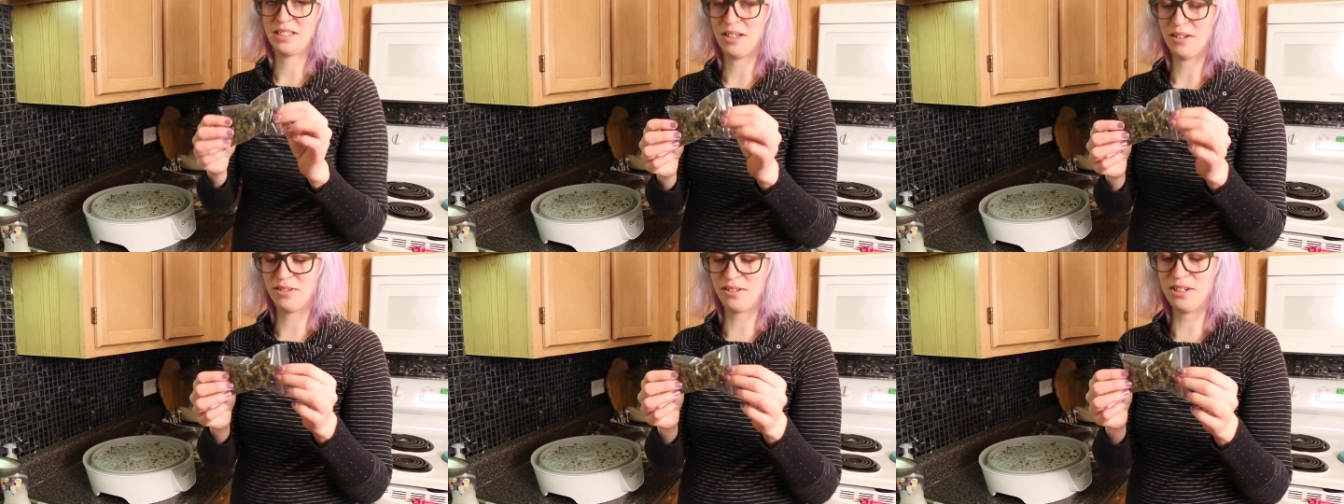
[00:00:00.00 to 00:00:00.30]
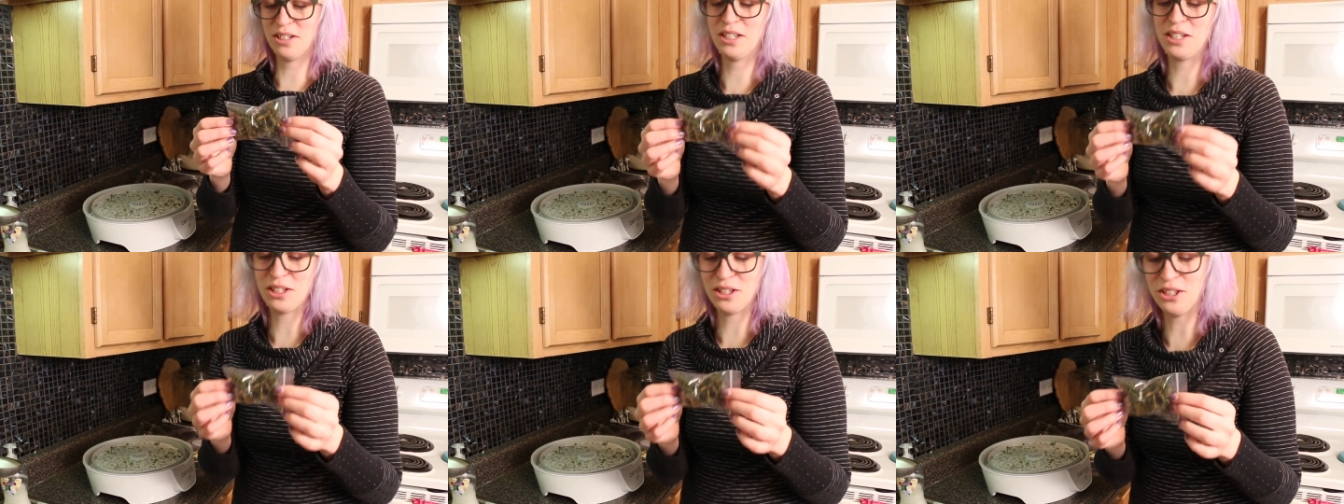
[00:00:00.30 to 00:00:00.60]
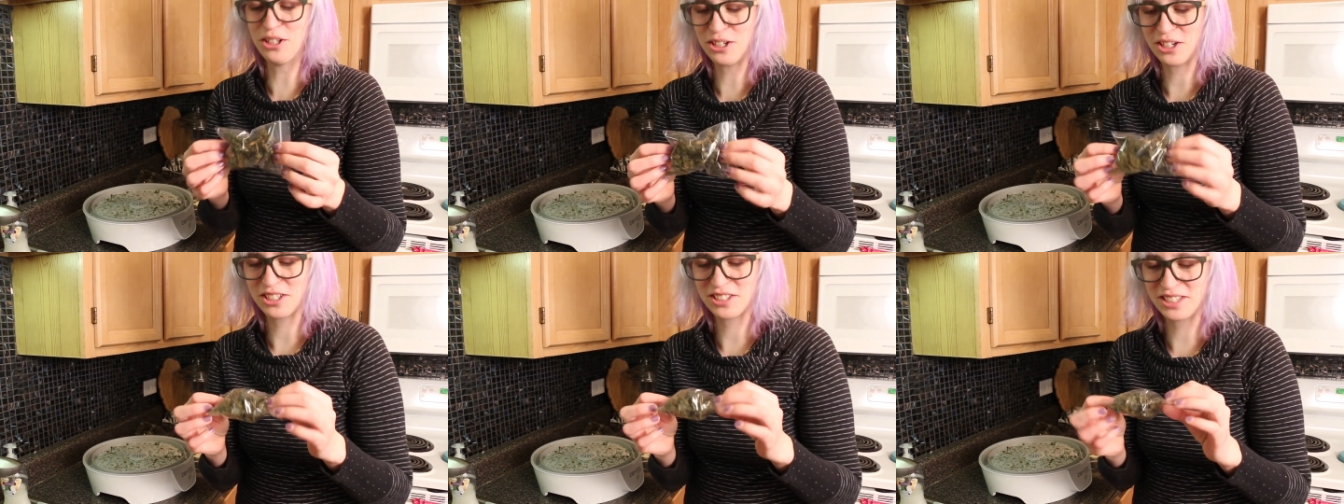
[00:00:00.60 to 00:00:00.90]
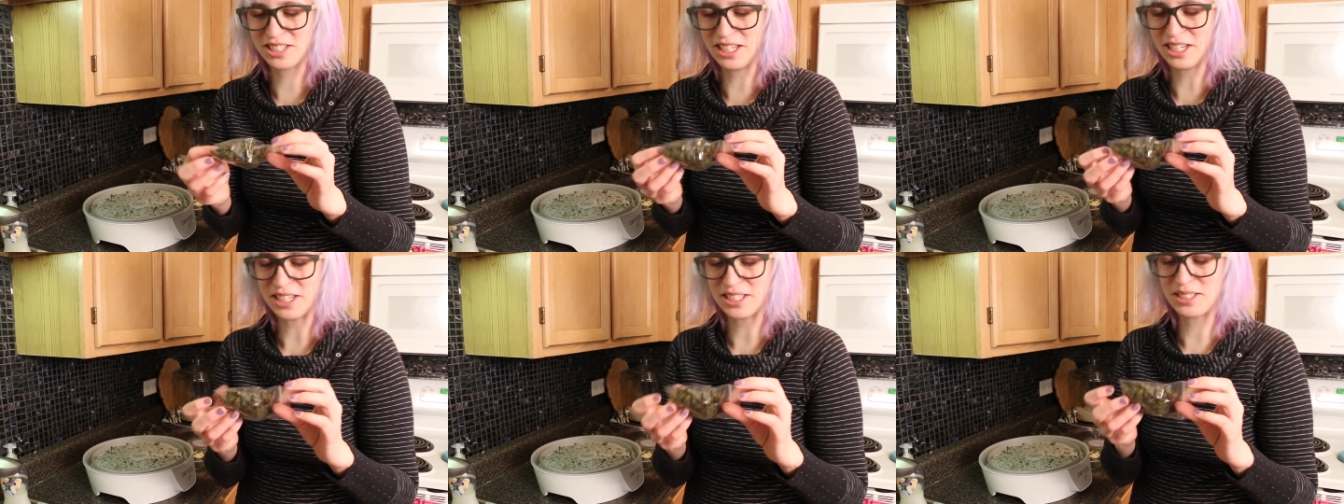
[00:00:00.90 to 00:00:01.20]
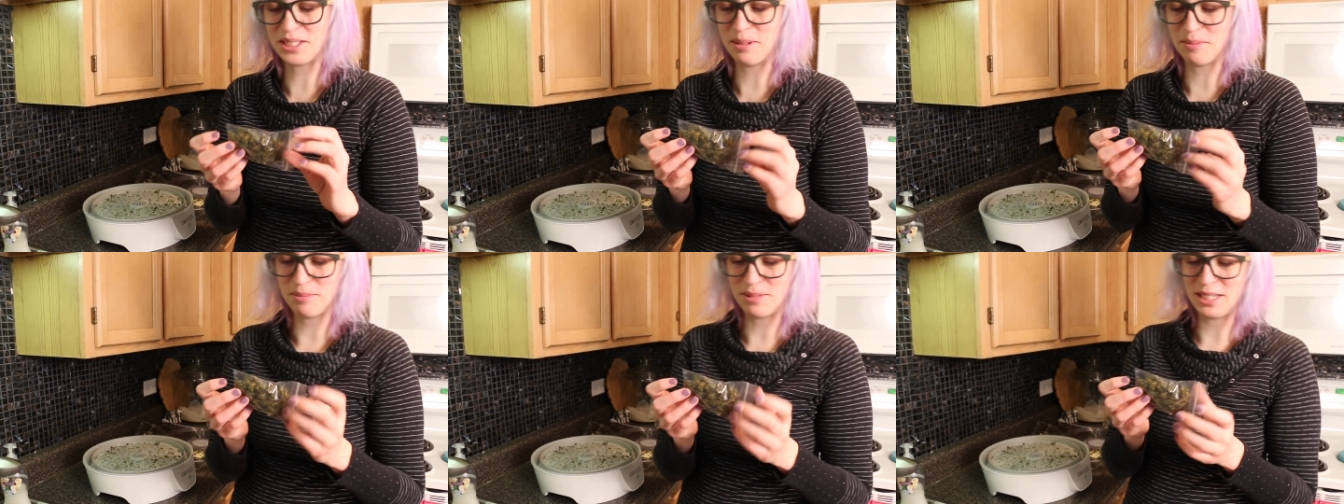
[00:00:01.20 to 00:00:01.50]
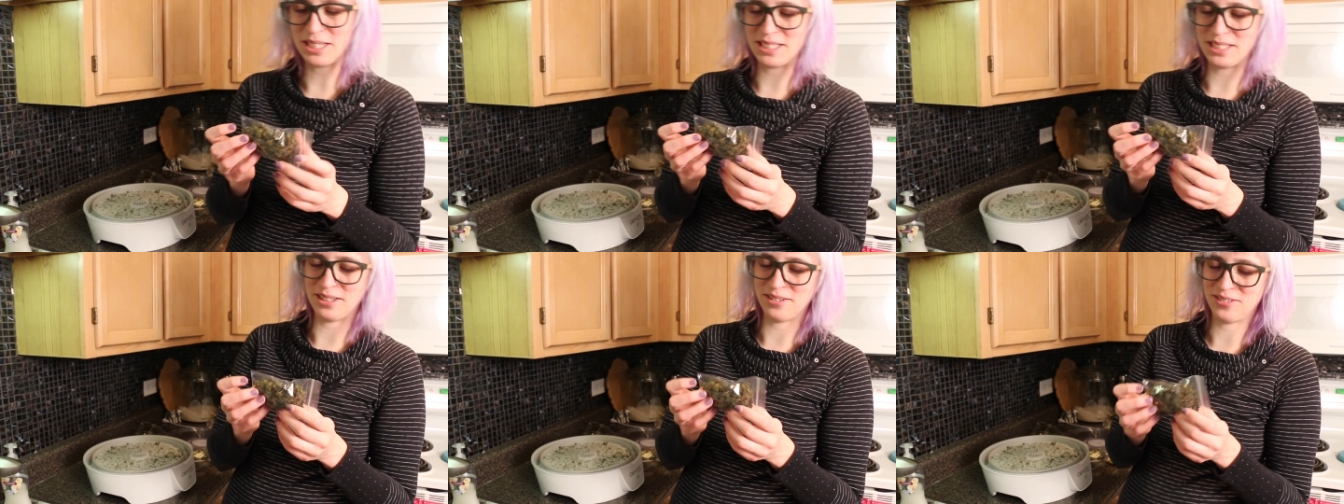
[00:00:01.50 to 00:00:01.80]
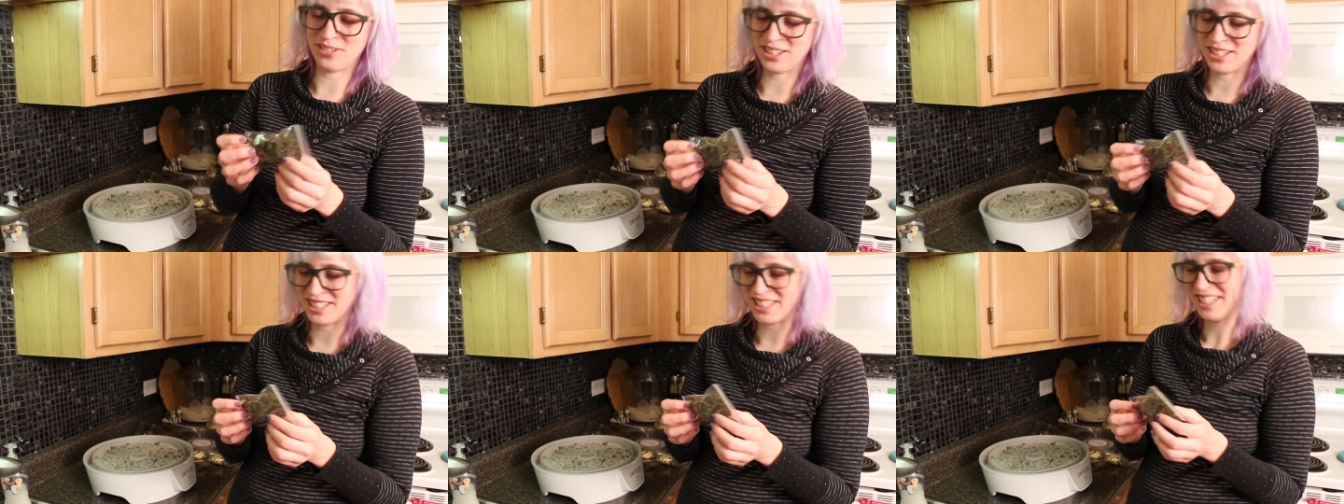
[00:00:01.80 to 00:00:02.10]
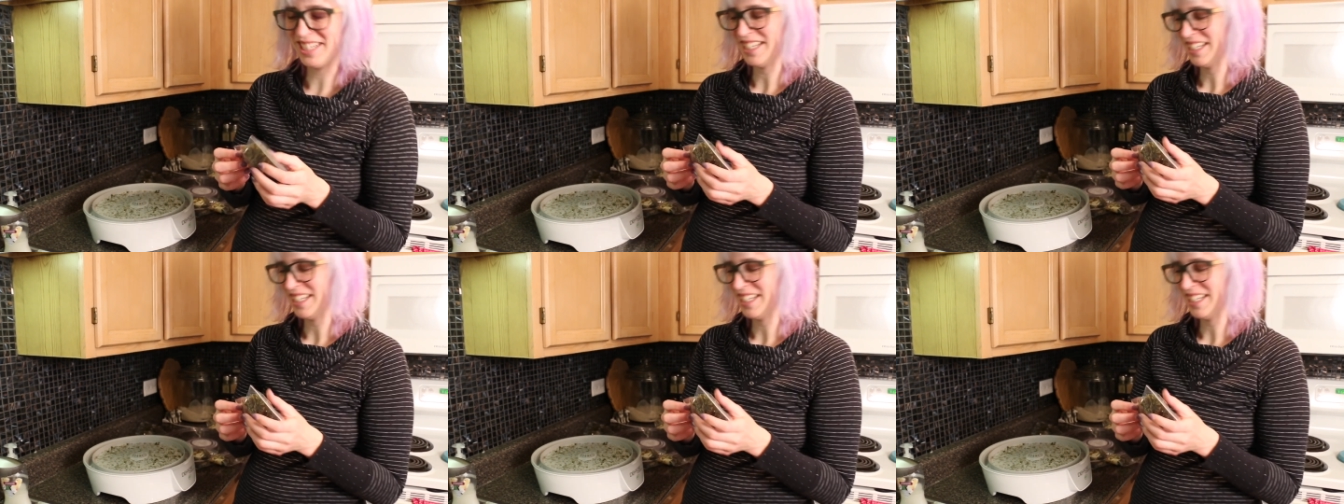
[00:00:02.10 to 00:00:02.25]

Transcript: definitely looks like something different.